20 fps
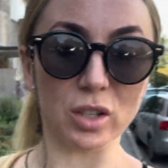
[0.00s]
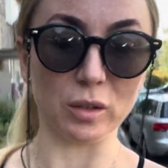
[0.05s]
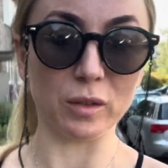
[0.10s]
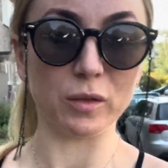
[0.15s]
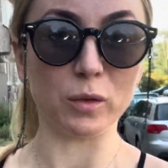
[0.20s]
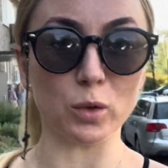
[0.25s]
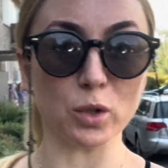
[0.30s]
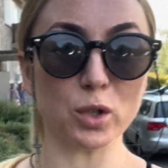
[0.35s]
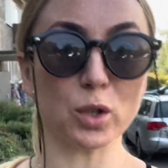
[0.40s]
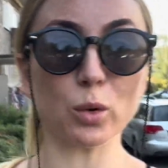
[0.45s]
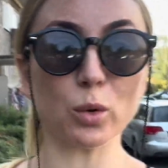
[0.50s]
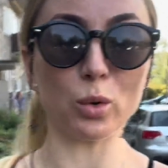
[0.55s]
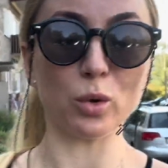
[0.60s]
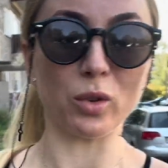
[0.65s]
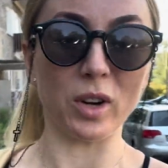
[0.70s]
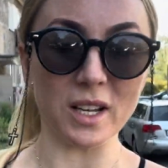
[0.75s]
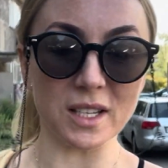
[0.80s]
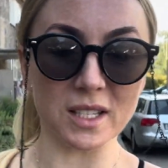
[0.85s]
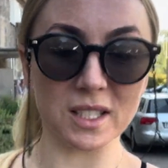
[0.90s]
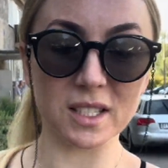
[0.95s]
for
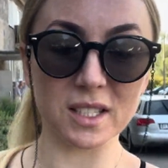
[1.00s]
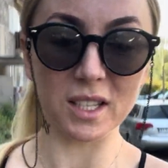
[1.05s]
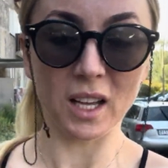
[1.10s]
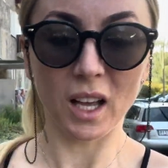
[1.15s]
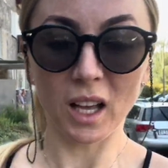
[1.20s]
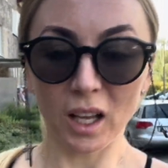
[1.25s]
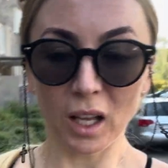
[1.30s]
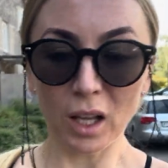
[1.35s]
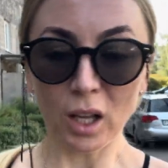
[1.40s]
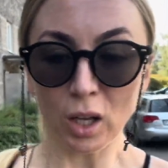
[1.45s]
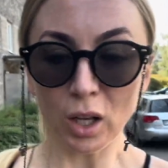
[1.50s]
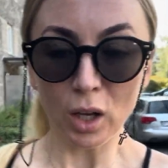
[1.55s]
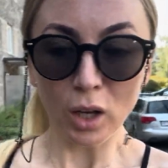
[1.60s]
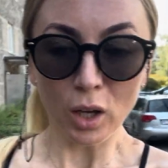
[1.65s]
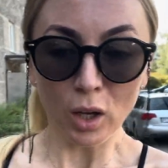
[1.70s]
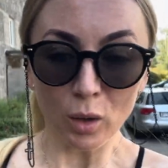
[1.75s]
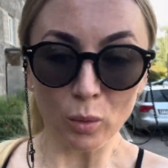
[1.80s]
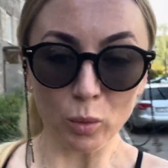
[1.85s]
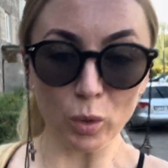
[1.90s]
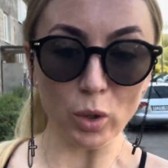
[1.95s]
tourists.
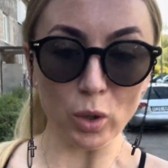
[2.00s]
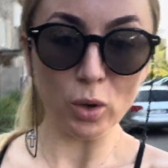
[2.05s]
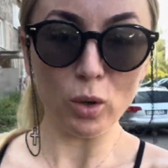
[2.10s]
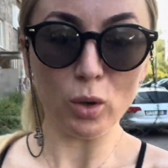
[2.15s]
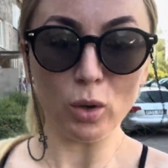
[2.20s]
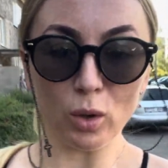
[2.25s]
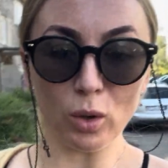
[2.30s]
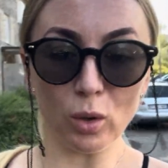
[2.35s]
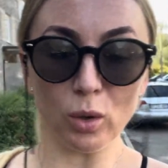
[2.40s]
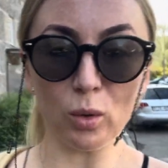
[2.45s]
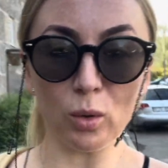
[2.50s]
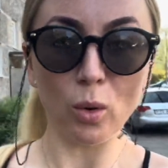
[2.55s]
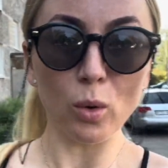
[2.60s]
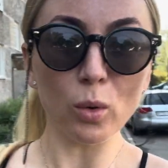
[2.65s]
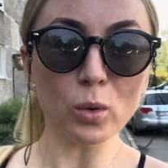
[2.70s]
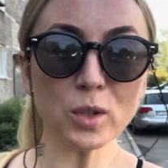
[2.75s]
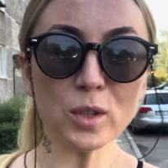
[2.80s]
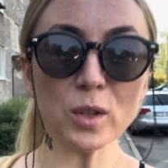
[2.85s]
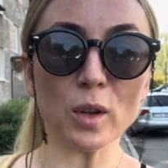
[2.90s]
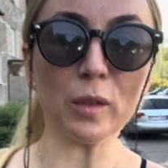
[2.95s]
What you
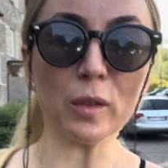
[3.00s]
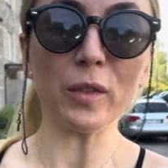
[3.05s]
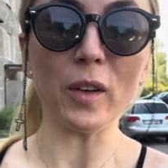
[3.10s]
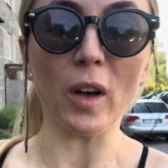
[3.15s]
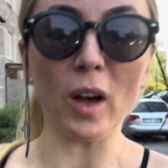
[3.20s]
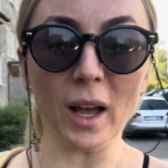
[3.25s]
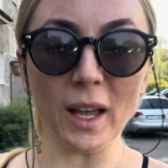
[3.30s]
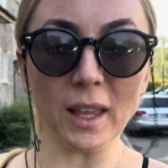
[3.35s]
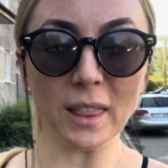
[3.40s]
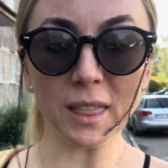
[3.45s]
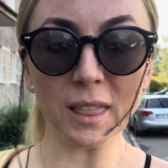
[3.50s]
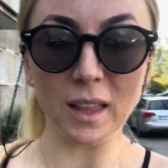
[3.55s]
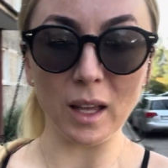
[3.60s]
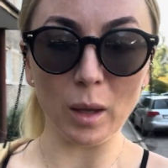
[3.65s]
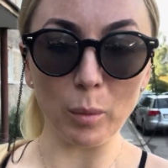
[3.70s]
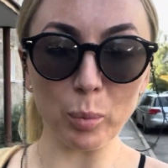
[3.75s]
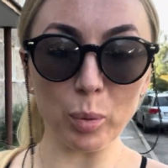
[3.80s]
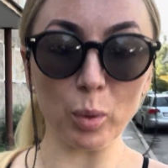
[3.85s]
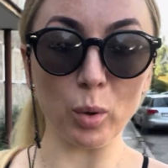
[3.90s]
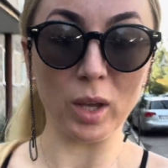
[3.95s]
also find that
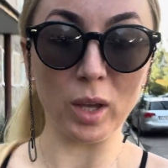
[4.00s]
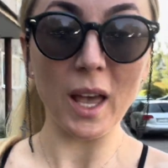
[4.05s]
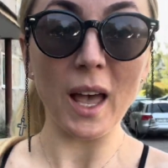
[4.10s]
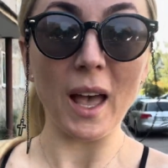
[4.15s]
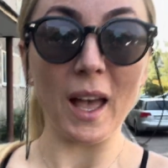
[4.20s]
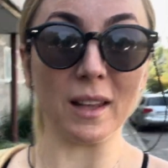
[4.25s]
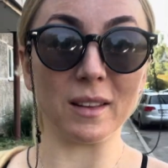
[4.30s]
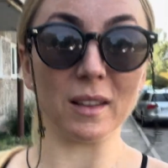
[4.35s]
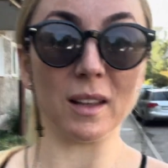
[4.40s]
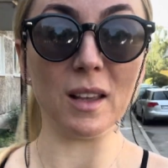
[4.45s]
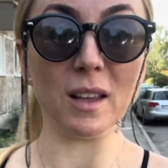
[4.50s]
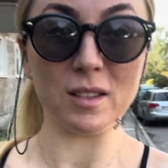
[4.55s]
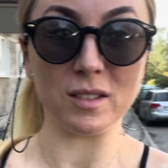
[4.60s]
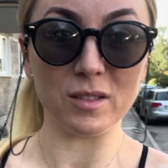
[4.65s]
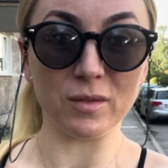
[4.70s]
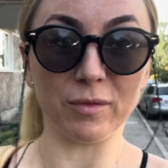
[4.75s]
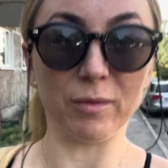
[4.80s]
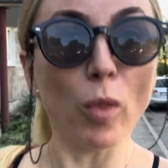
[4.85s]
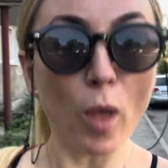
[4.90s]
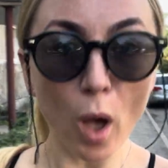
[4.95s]
Phuket is
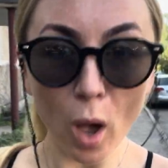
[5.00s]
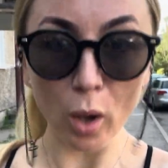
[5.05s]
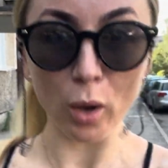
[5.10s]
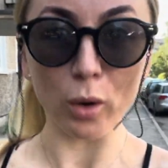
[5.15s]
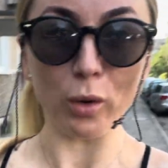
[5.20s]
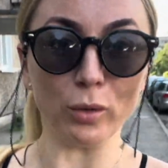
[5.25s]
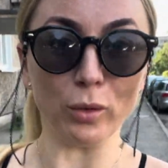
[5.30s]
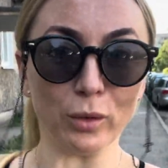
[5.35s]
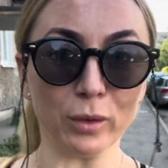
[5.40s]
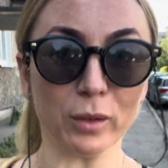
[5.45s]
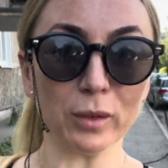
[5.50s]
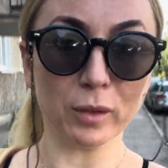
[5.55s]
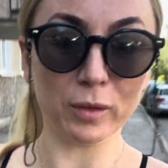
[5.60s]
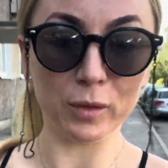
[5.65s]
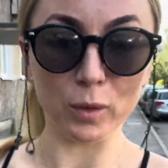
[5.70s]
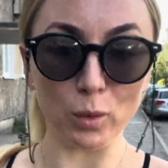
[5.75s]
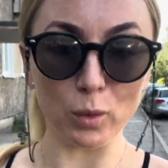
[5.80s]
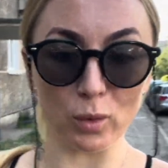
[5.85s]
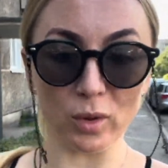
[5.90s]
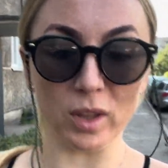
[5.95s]
known
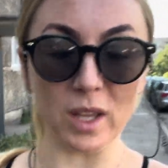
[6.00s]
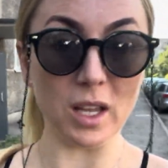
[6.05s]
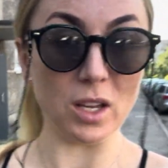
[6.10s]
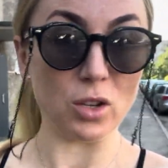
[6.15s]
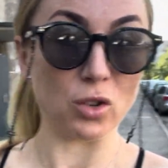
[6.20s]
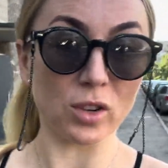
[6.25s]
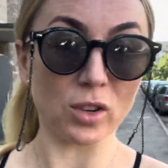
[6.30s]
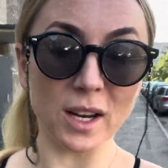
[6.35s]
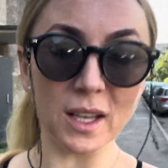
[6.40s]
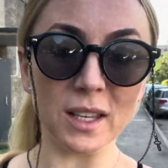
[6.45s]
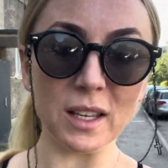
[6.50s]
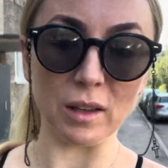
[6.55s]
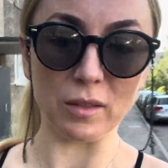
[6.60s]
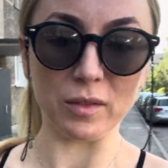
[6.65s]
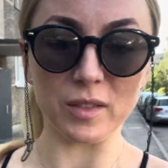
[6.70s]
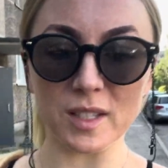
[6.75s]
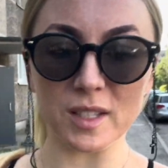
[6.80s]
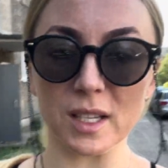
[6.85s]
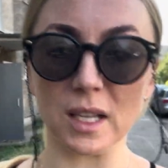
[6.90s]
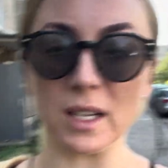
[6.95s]
for the training
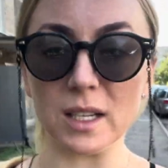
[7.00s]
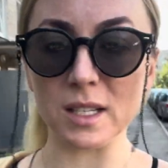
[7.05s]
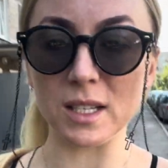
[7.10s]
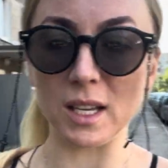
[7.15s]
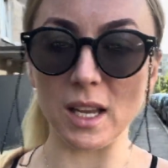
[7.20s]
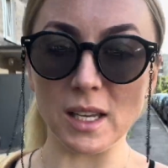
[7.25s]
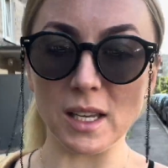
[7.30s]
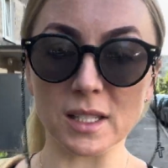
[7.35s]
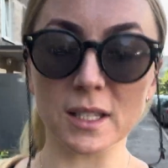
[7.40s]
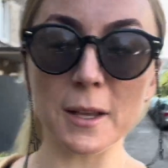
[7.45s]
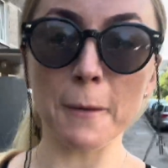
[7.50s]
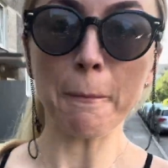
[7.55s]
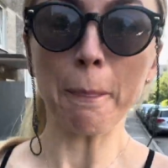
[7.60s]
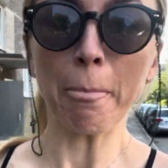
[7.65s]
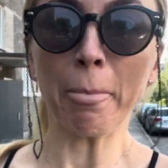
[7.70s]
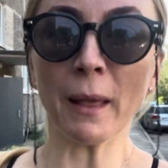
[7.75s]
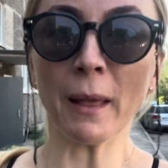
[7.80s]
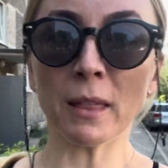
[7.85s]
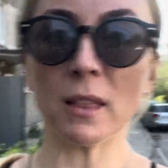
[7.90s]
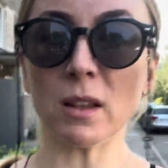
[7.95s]
facilities.
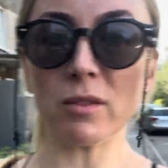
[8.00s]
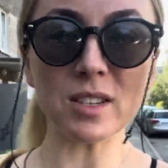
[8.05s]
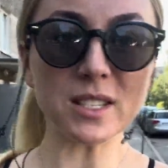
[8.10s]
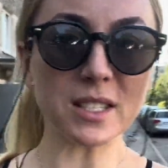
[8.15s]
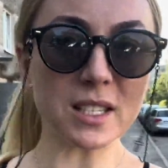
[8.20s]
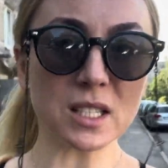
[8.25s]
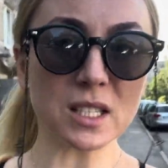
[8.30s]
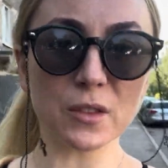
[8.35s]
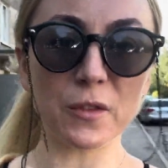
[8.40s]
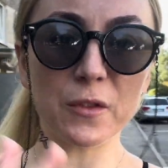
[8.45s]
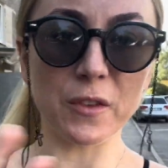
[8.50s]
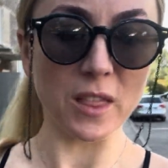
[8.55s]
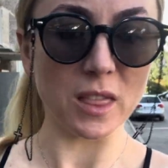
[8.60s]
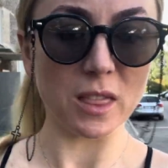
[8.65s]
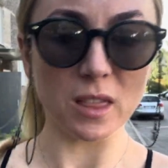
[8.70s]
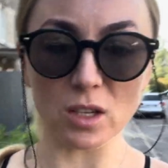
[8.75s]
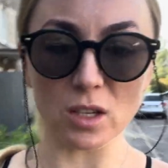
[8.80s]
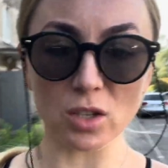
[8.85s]
There is this fitness